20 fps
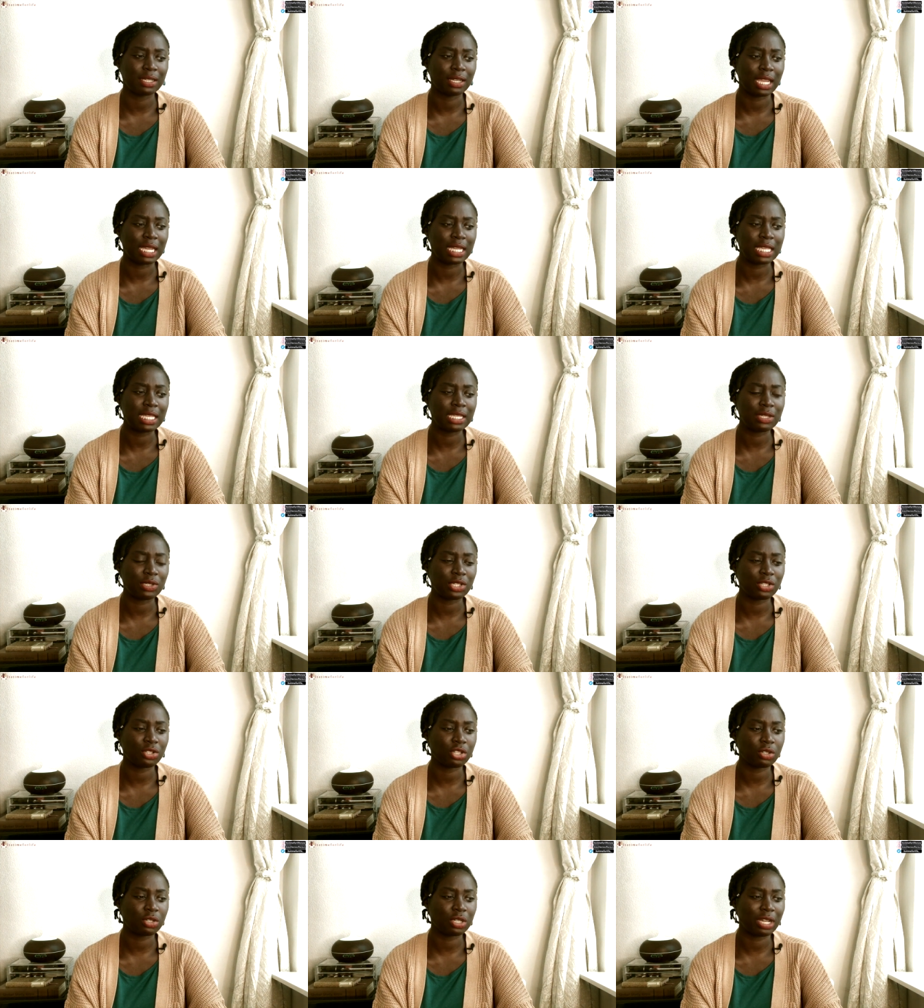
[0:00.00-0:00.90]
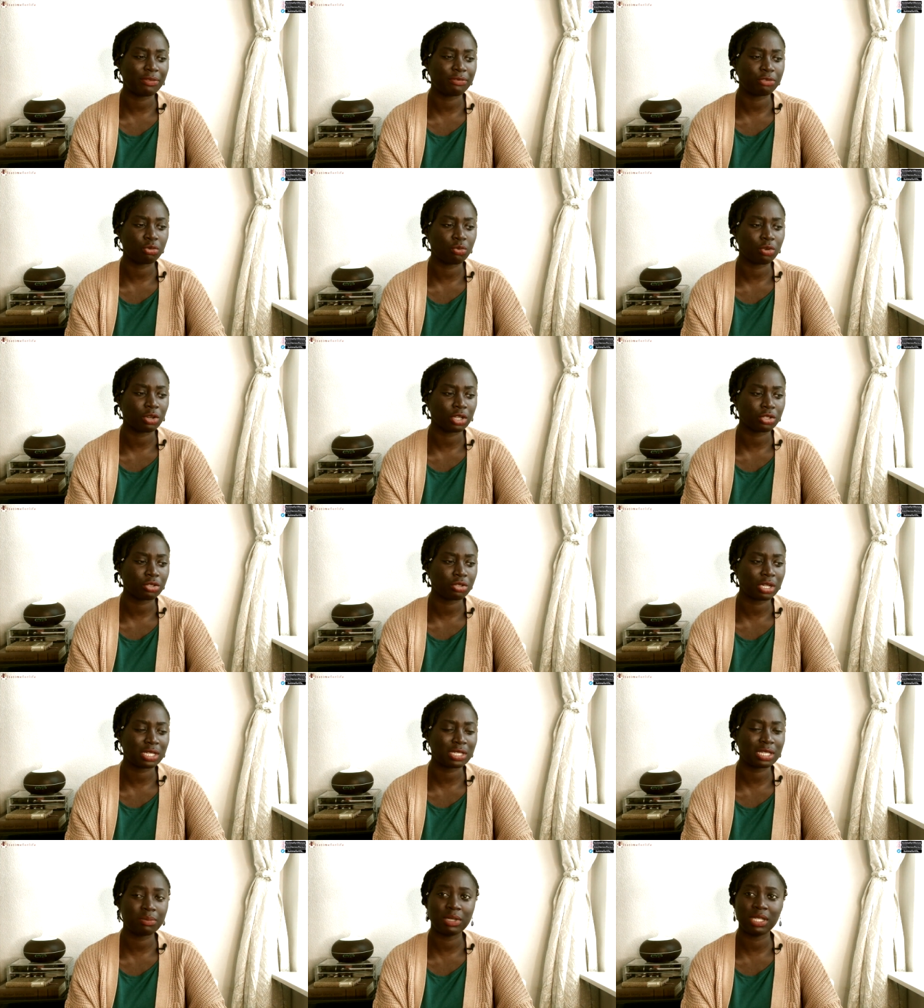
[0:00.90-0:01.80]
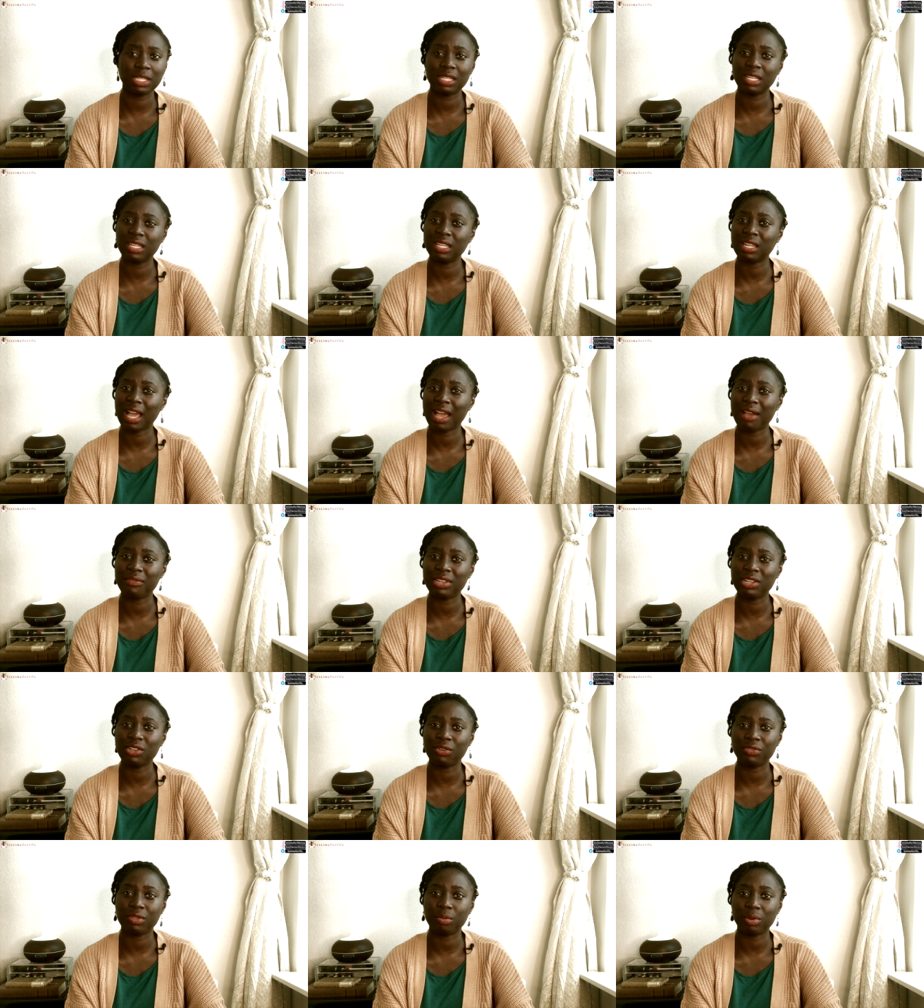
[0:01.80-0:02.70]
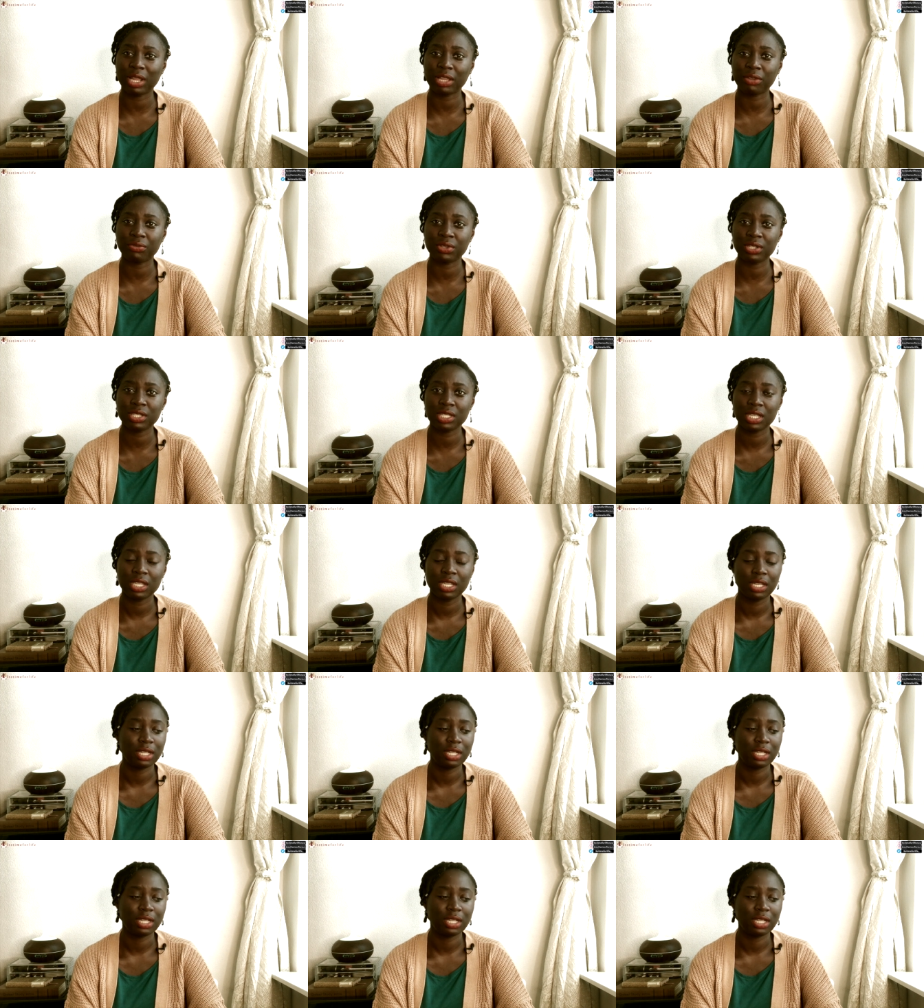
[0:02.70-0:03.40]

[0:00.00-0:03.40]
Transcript: And he just left work. So, does that mean he didn't have any of the breakfast?